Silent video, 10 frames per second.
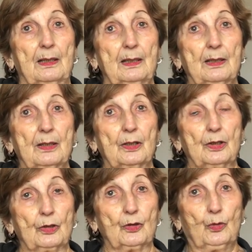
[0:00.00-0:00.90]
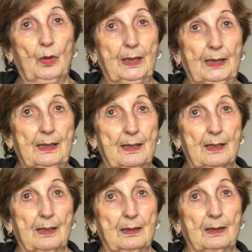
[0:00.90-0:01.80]
in the
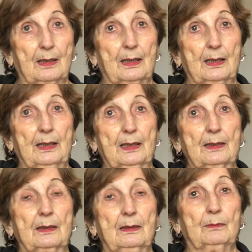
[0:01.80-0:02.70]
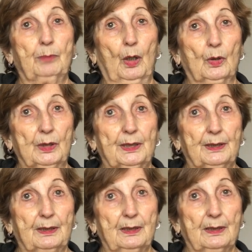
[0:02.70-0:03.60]
20s in Poland.